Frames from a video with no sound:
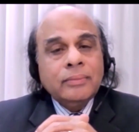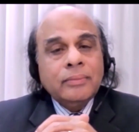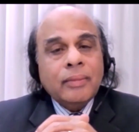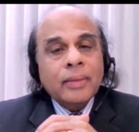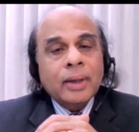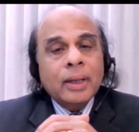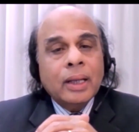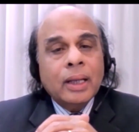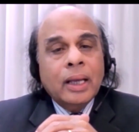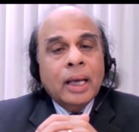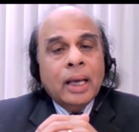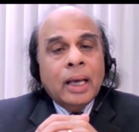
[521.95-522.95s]

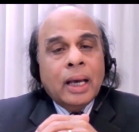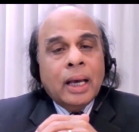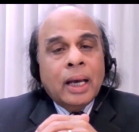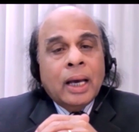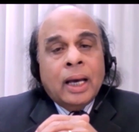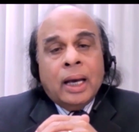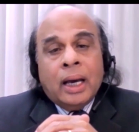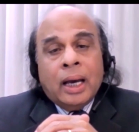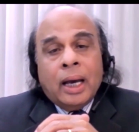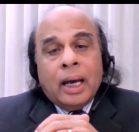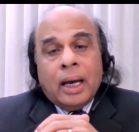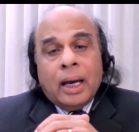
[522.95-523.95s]

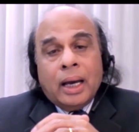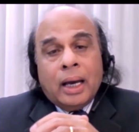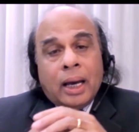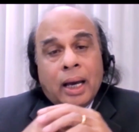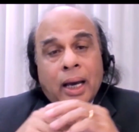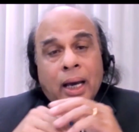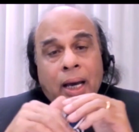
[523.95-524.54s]
(silence)